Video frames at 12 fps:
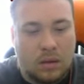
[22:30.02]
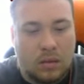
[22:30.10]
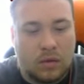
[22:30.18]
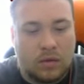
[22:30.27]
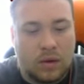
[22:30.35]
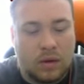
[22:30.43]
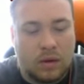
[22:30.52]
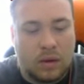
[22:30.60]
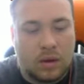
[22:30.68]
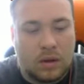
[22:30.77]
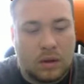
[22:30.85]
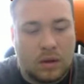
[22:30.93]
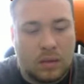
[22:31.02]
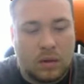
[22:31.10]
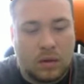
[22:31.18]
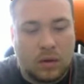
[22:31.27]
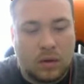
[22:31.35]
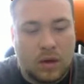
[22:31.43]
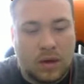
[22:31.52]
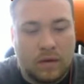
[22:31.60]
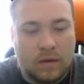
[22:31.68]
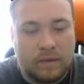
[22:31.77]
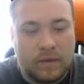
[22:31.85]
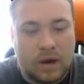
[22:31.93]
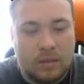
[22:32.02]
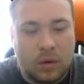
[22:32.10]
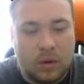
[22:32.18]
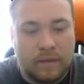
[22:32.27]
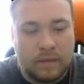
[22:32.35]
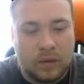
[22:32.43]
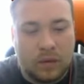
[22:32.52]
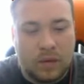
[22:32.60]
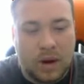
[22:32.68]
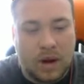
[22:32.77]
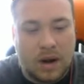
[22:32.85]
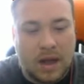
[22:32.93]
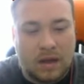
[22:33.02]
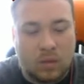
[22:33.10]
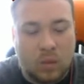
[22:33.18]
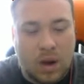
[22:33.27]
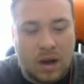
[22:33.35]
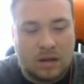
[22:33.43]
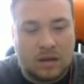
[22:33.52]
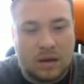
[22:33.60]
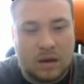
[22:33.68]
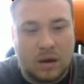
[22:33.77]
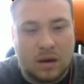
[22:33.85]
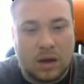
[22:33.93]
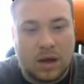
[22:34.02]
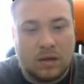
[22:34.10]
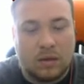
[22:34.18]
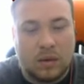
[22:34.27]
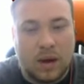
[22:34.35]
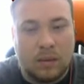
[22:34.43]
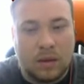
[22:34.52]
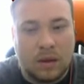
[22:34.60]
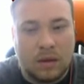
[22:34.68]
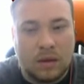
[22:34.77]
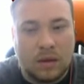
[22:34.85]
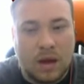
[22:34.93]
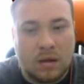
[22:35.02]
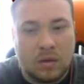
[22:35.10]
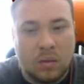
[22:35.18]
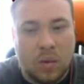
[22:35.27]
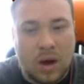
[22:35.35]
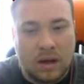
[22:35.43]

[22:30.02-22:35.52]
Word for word: It's a real trainer. He said you were good. Okay, if you can find a motive I'm sold, why not ask Watson? Okay, so now we need to talk to